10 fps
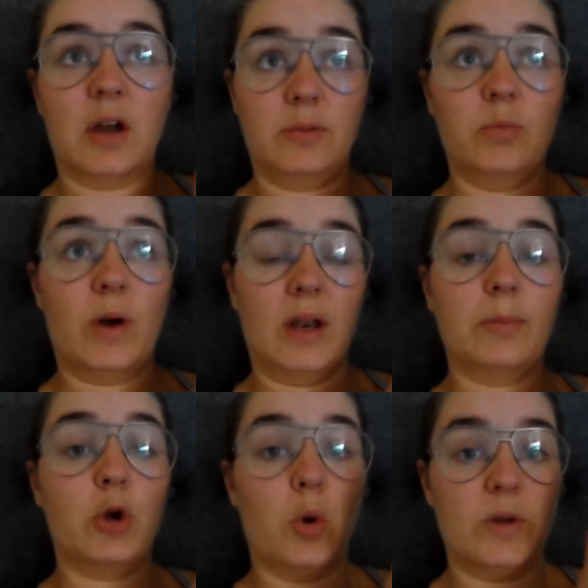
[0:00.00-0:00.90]
I'm
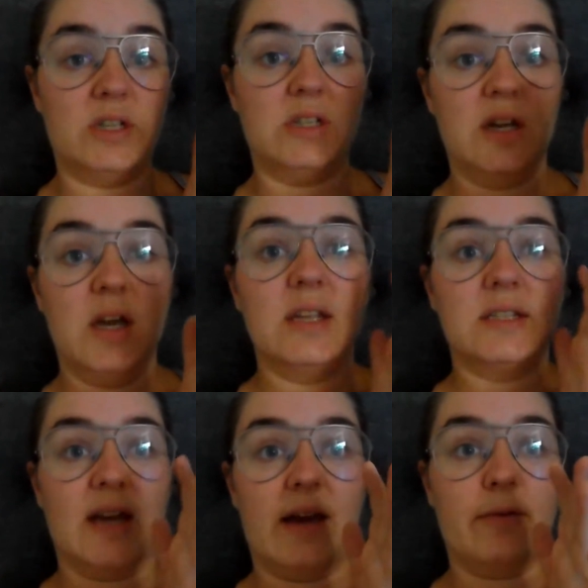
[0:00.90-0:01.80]
going
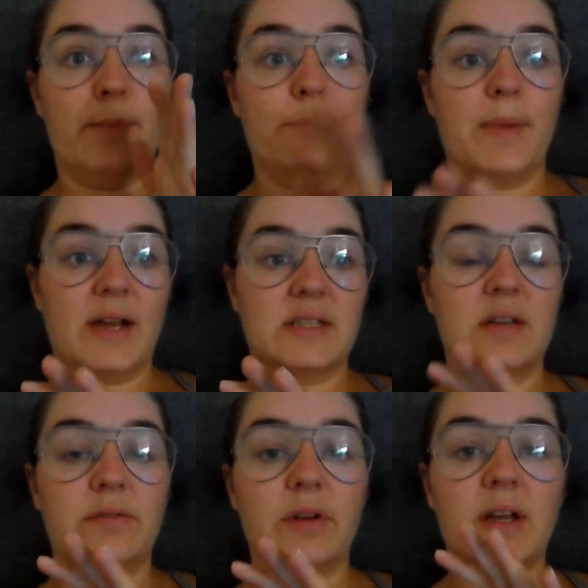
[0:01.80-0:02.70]
to have a
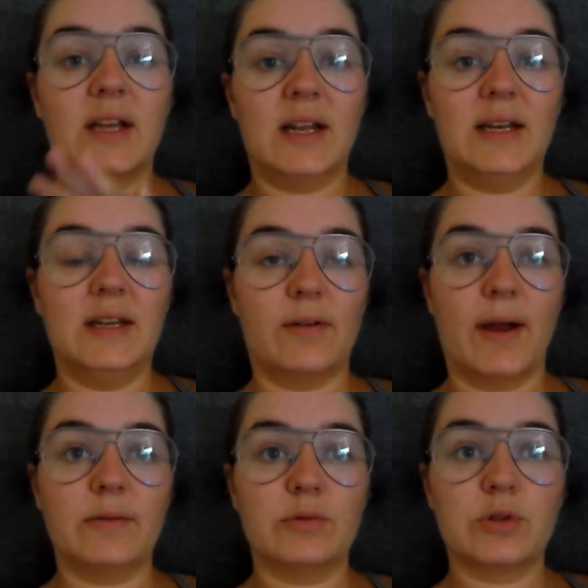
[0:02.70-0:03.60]
massive
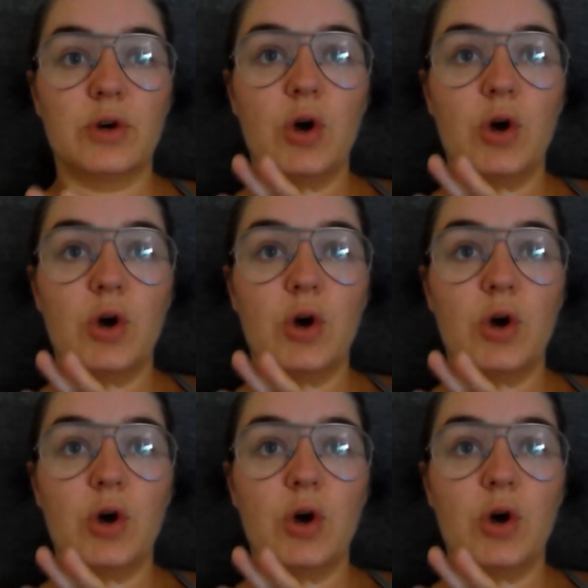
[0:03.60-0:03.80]
clear out